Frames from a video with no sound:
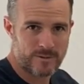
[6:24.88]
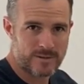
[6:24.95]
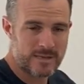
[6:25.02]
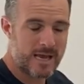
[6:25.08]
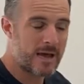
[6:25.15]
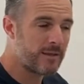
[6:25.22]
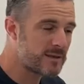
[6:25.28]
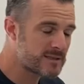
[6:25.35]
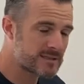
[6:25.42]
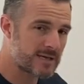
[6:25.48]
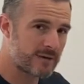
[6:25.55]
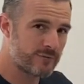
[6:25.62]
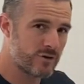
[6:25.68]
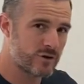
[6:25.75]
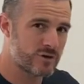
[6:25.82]
The other
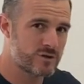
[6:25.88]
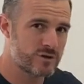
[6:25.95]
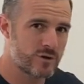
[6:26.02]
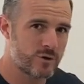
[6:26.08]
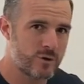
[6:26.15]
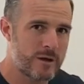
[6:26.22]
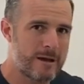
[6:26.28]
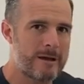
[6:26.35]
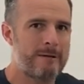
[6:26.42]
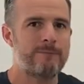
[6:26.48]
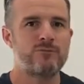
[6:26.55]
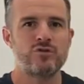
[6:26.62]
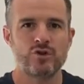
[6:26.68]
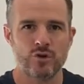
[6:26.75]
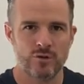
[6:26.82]
stuff you can do
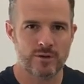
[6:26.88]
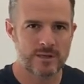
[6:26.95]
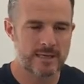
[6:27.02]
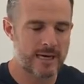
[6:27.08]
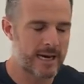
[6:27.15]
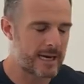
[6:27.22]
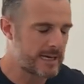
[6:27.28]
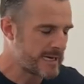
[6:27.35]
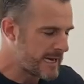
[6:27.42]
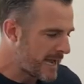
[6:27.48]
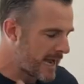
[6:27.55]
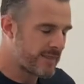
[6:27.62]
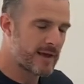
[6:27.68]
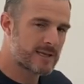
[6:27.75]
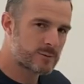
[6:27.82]
during the day,
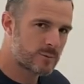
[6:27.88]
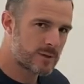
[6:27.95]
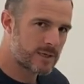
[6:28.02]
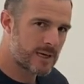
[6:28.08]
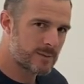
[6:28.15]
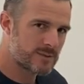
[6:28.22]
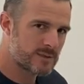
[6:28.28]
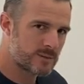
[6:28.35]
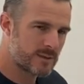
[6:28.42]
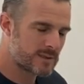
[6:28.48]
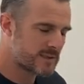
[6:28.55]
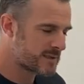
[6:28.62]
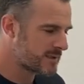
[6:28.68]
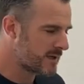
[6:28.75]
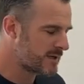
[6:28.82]
and that's where it comes into
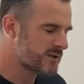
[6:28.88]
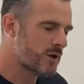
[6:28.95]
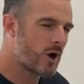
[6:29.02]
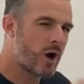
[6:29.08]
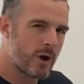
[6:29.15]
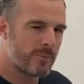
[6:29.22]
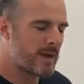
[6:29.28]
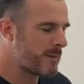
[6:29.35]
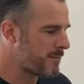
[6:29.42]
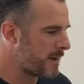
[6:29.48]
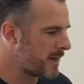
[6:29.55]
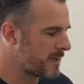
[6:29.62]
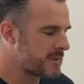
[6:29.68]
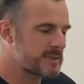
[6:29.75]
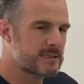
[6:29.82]
exercise. So I hope that
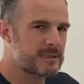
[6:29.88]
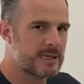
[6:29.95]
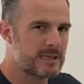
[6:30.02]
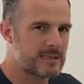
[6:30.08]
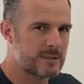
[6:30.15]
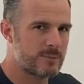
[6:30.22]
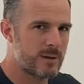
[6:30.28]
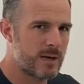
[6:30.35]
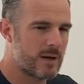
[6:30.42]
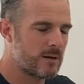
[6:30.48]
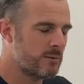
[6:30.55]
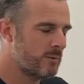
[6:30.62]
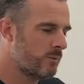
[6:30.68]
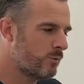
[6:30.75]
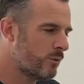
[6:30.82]
makes sense about
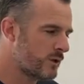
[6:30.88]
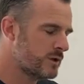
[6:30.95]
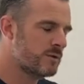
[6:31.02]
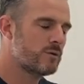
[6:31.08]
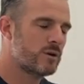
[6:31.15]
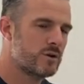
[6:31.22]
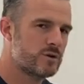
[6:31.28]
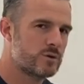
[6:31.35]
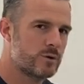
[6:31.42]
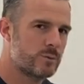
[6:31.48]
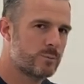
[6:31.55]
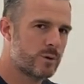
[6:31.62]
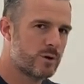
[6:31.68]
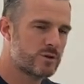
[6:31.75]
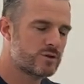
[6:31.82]
what you've got to do
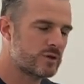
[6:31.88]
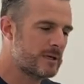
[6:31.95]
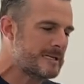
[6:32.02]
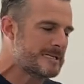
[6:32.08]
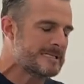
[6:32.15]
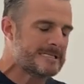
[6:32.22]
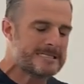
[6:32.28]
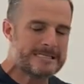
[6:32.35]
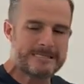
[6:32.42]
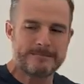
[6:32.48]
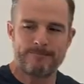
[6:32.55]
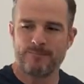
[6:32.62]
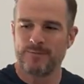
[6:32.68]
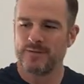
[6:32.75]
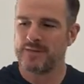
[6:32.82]
posture.
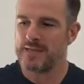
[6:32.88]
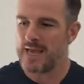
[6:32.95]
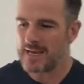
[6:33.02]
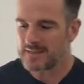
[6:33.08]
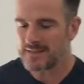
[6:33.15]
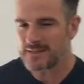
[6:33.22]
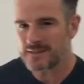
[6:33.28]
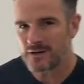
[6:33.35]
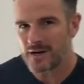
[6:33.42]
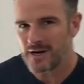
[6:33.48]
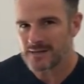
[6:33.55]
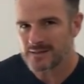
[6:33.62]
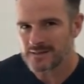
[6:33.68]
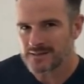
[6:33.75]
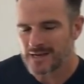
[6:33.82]
The
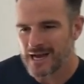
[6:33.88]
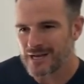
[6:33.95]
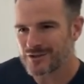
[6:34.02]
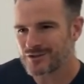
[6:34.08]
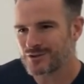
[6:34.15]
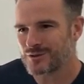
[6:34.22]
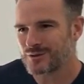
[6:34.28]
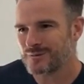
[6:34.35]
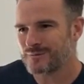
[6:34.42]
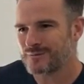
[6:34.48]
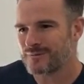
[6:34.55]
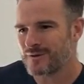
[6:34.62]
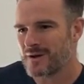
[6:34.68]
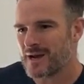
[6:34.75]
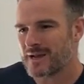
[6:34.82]
exercises are sort of
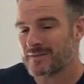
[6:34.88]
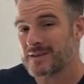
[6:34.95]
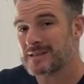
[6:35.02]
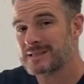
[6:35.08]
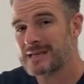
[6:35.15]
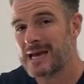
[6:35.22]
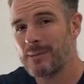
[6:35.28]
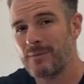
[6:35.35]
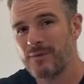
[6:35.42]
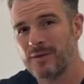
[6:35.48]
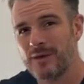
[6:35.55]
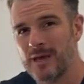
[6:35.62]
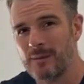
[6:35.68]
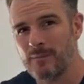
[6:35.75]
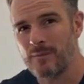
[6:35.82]
like the same
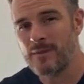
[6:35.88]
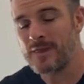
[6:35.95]
thing.